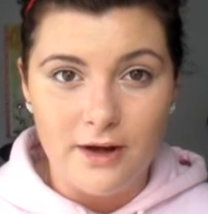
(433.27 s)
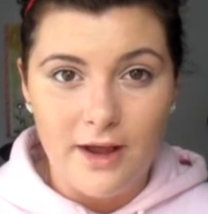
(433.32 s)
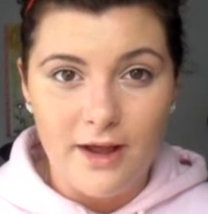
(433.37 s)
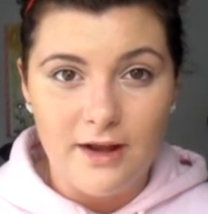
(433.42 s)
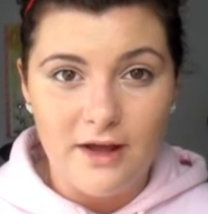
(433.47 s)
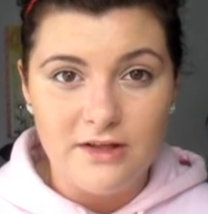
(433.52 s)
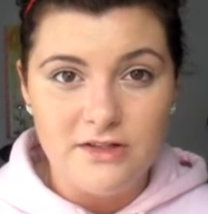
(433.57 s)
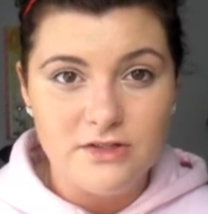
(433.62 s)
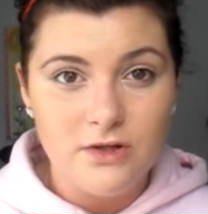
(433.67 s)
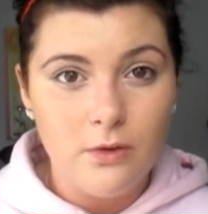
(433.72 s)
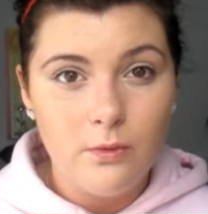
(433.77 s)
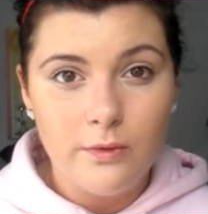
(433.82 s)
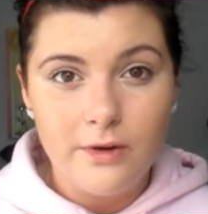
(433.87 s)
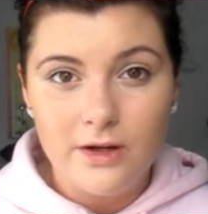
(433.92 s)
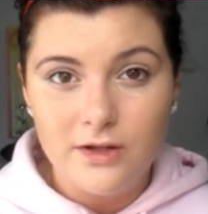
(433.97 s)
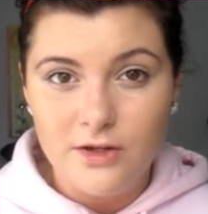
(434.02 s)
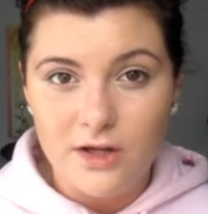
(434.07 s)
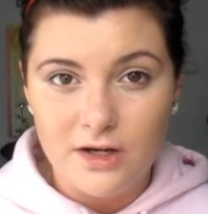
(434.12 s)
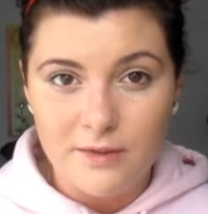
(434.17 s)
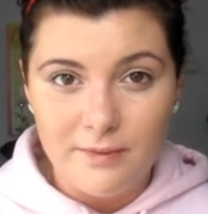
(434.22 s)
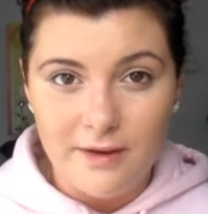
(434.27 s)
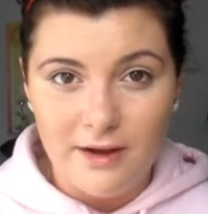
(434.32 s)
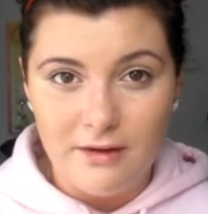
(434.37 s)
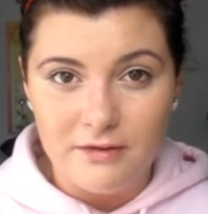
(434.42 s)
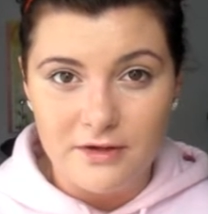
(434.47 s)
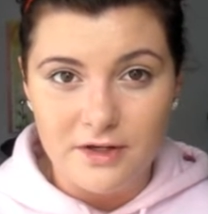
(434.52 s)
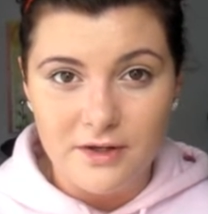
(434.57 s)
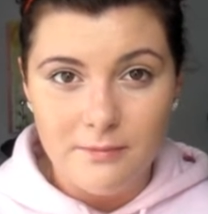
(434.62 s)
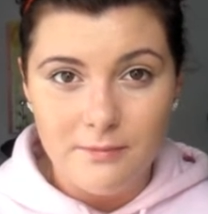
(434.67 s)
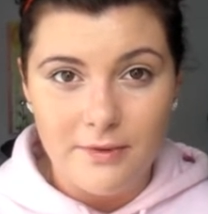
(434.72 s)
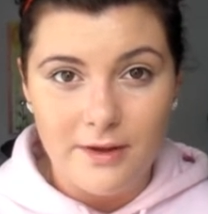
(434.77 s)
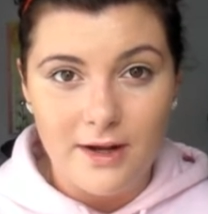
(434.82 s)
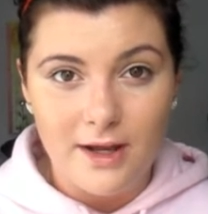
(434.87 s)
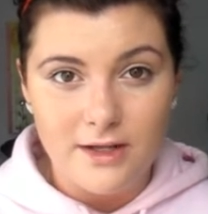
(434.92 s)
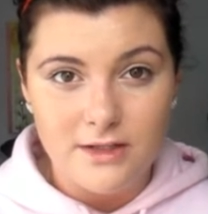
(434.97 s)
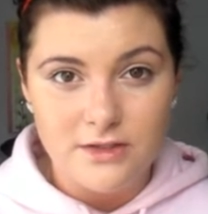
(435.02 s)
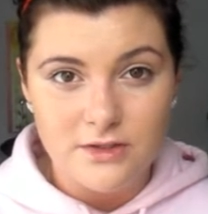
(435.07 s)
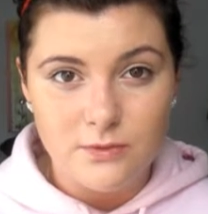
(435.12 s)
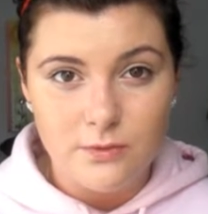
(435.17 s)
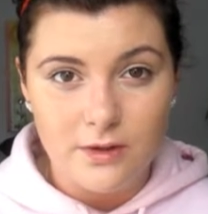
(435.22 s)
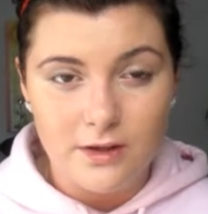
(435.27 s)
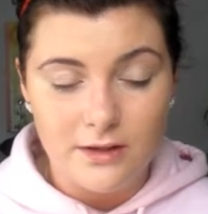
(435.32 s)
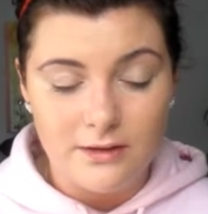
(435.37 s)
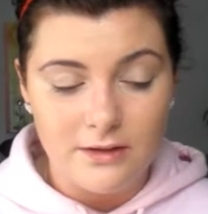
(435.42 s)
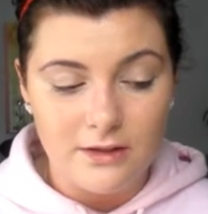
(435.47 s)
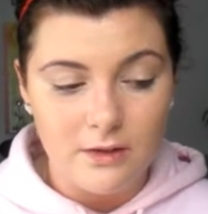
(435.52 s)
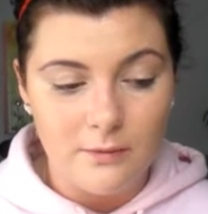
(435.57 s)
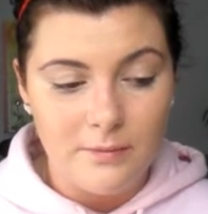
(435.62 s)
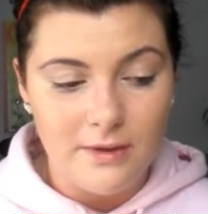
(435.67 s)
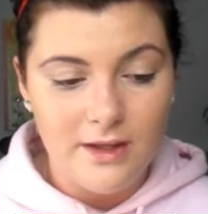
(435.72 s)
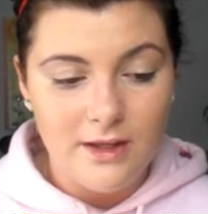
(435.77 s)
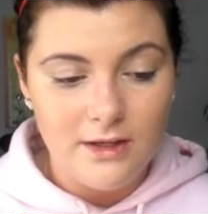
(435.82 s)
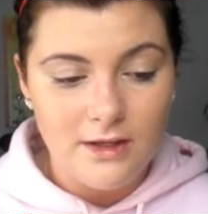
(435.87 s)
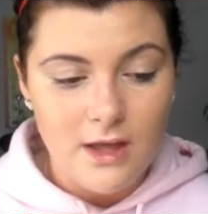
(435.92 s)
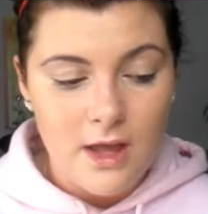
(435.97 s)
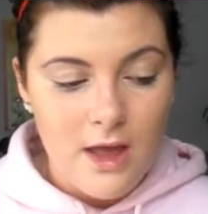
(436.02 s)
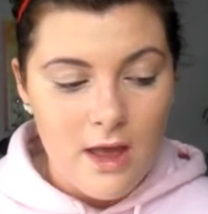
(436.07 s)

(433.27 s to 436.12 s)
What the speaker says: And I don't wear a lot of powder, but I do wear a little bit,